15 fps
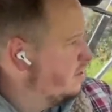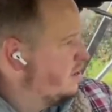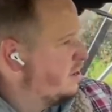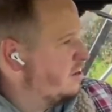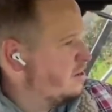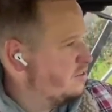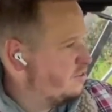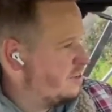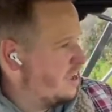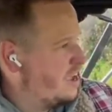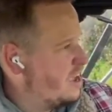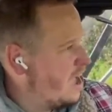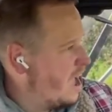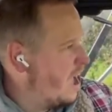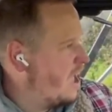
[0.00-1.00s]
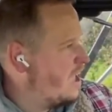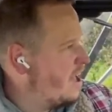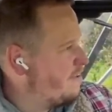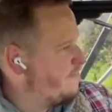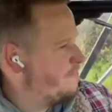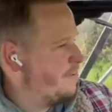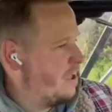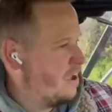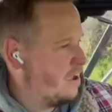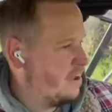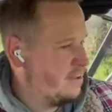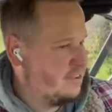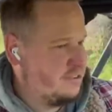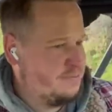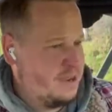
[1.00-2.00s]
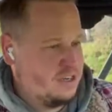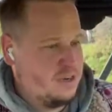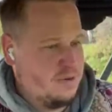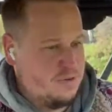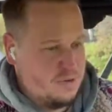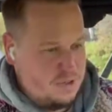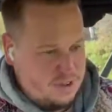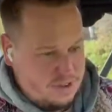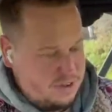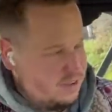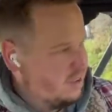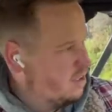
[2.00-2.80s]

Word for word: Couldn't see a thing, especially with all the,